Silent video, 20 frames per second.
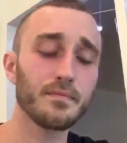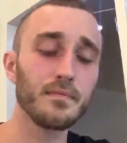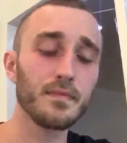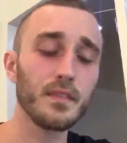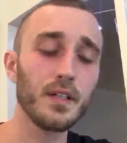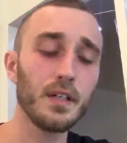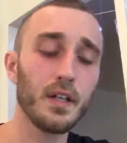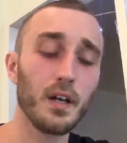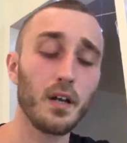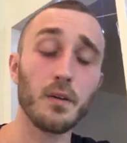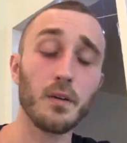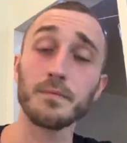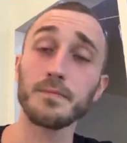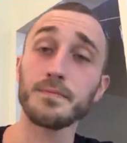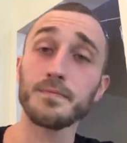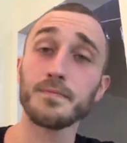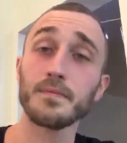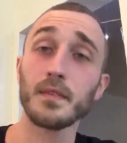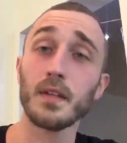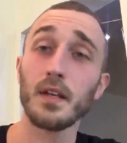you know,
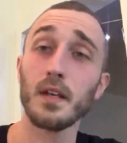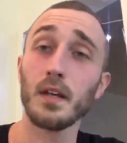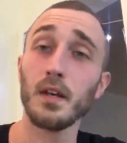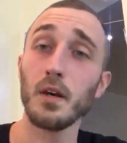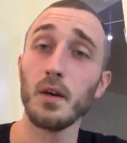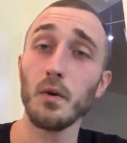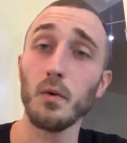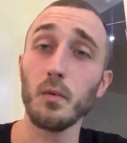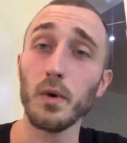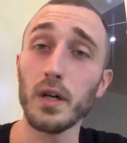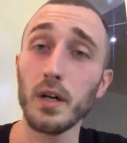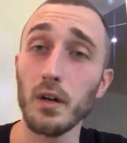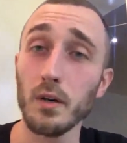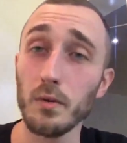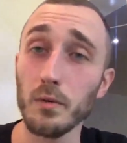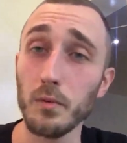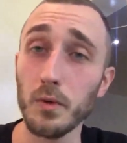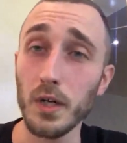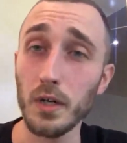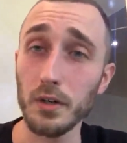we
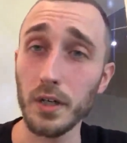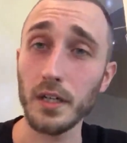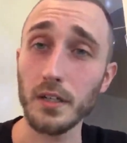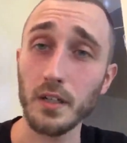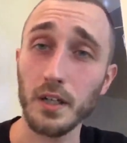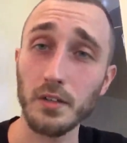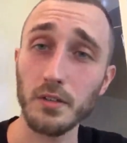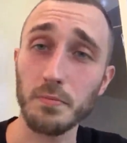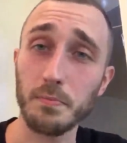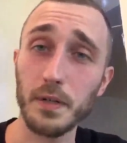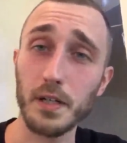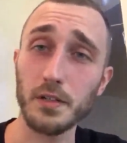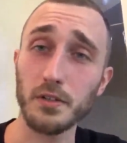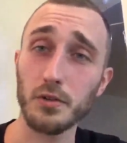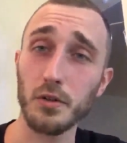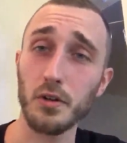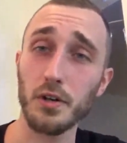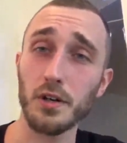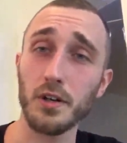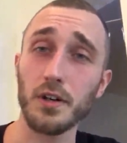don't get
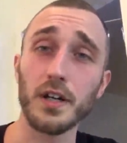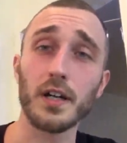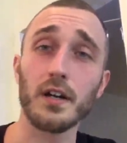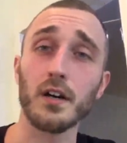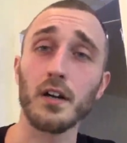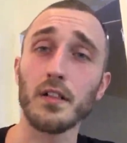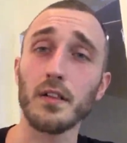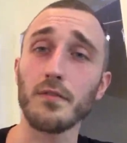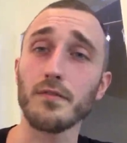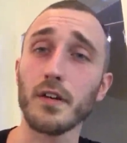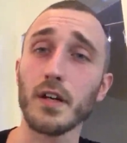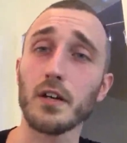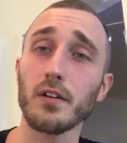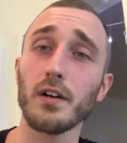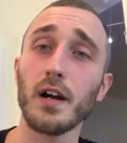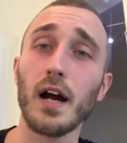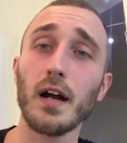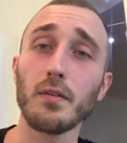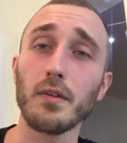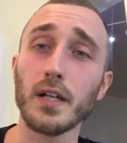conspiratorial here on the
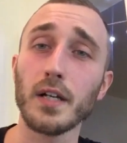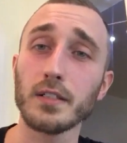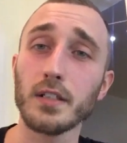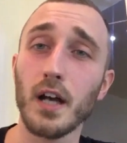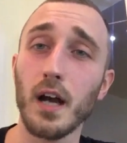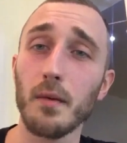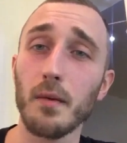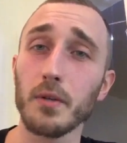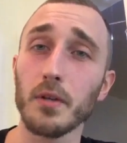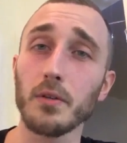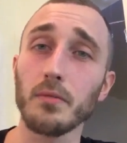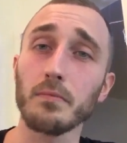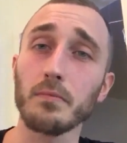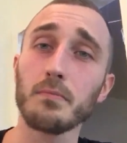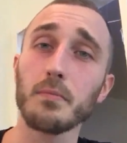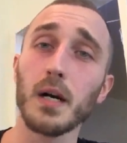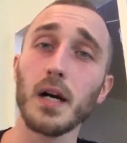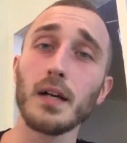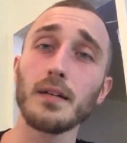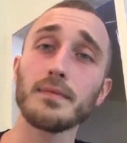Federal Outrage
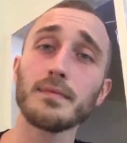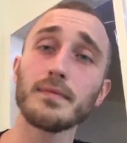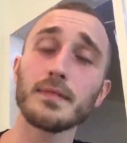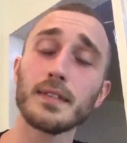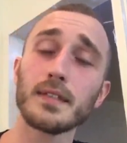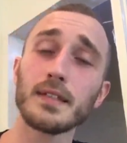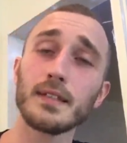Commune, but